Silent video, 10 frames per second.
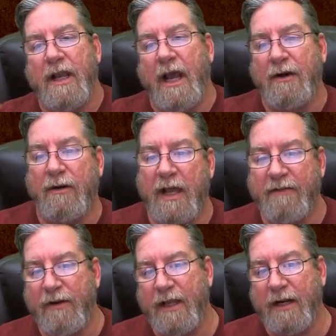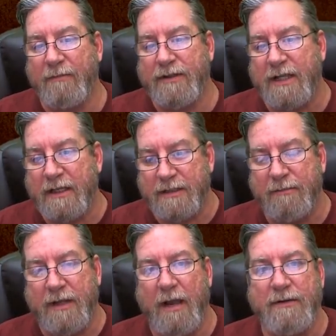I know a lot of you get upset
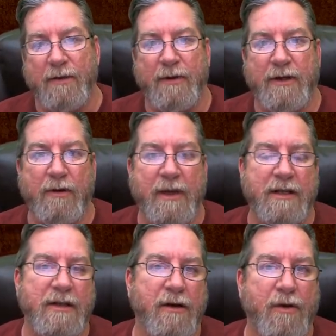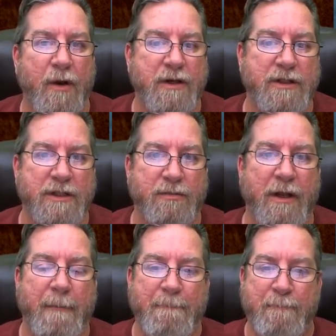sometimes that we don't get to your questions, but